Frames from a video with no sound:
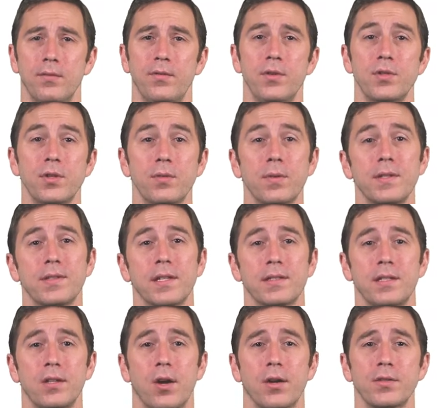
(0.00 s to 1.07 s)
Fusion
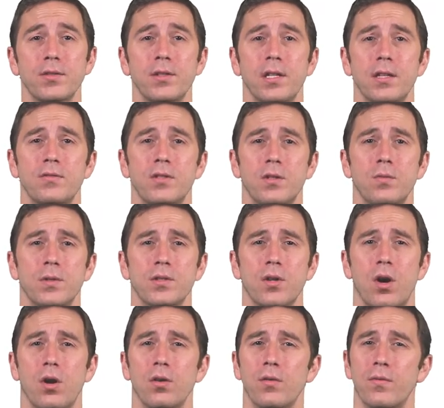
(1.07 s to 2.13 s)
360 also gives you what's
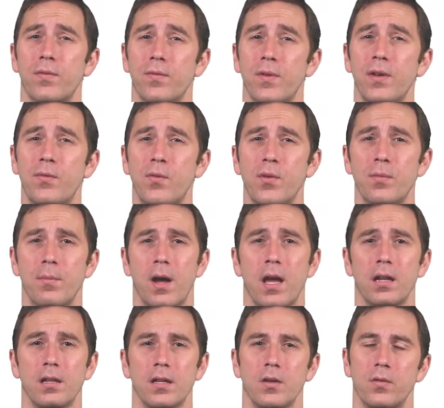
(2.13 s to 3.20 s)
called freeform
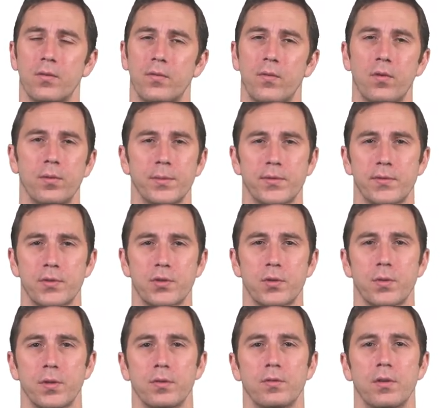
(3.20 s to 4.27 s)
modeling, or forms for
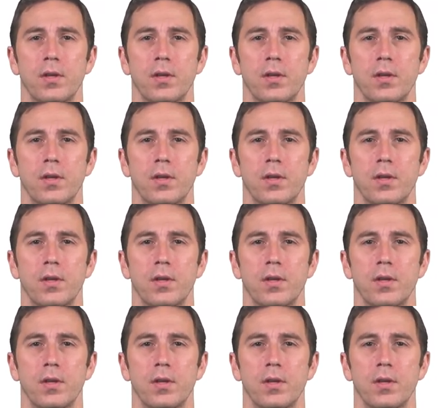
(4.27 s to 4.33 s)
short.